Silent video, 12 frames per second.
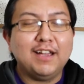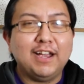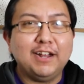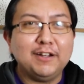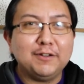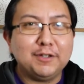
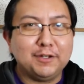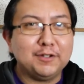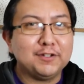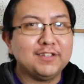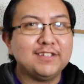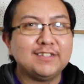I know you
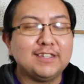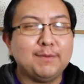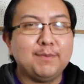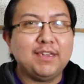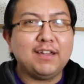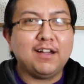usually see
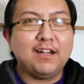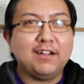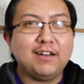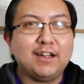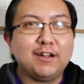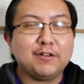me on
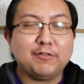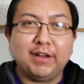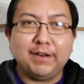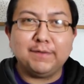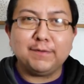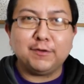our
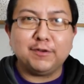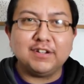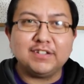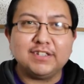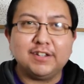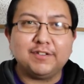Creative Corner
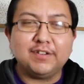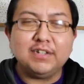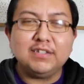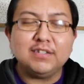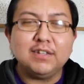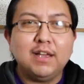
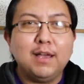series,